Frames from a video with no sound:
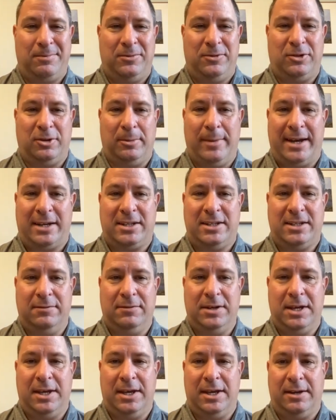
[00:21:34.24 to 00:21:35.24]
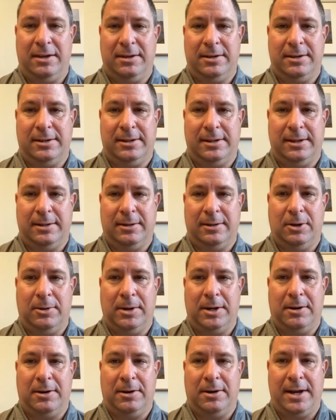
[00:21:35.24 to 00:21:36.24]
some activity
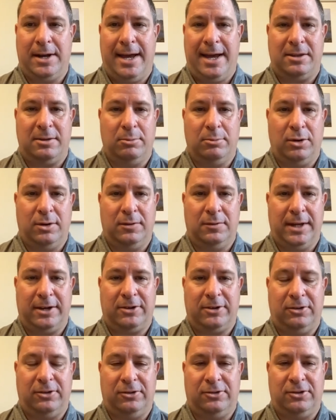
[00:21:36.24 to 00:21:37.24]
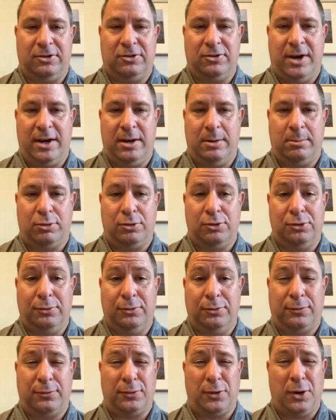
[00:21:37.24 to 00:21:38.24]
going on at the Board of Elections to try to
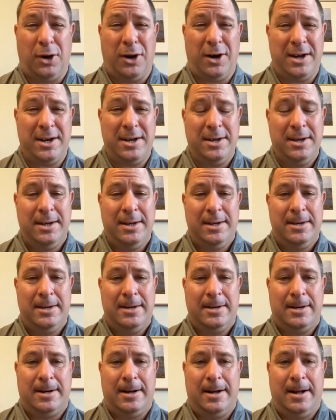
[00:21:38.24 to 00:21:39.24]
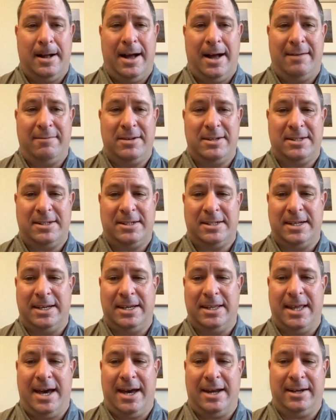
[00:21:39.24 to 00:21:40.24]
prove fraud.
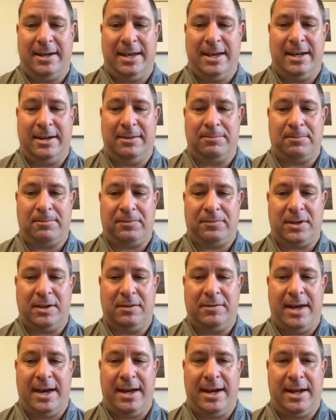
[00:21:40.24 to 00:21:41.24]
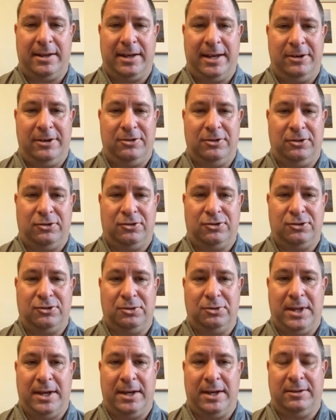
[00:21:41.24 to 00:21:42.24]
Obviously, that again, if that allegation is
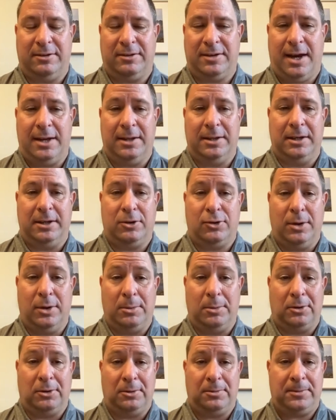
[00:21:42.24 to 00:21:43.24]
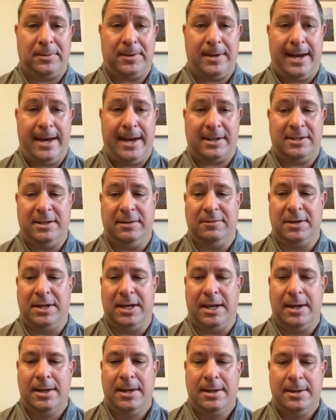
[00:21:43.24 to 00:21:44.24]
true, that is highly criminal
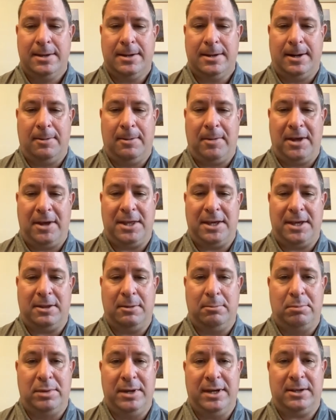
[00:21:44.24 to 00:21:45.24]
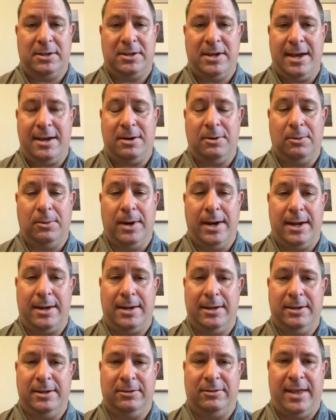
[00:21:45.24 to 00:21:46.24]
activity. I think the big
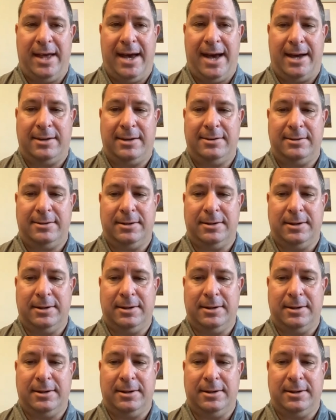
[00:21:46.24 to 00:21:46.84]
takeaway is that